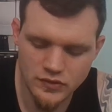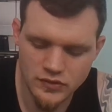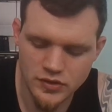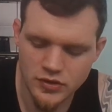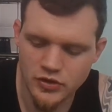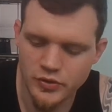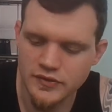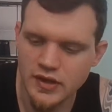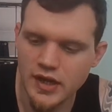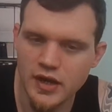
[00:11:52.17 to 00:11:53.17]
We always
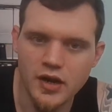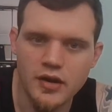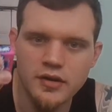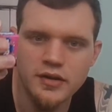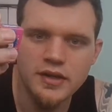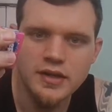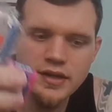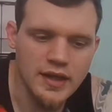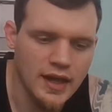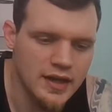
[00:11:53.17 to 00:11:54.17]
got our
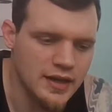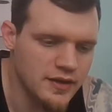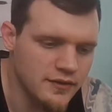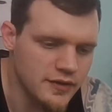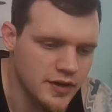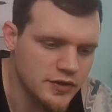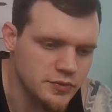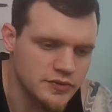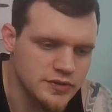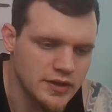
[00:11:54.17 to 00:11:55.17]
candy and
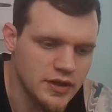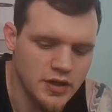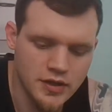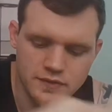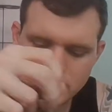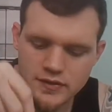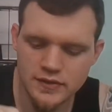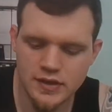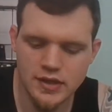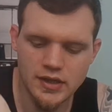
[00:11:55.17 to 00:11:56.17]
such. We'll set that off to the
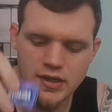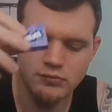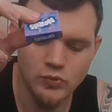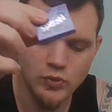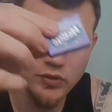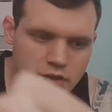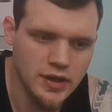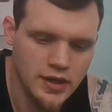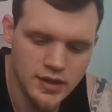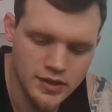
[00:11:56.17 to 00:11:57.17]
side. More
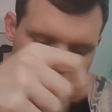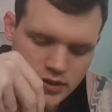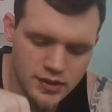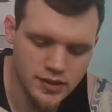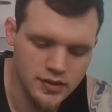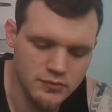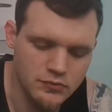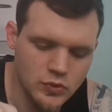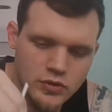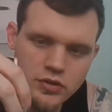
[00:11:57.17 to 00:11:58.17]
candy
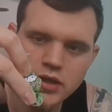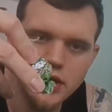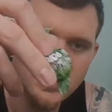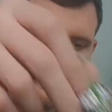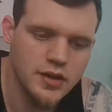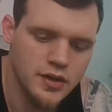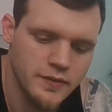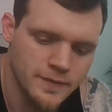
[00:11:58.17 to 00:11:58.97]
and more candy.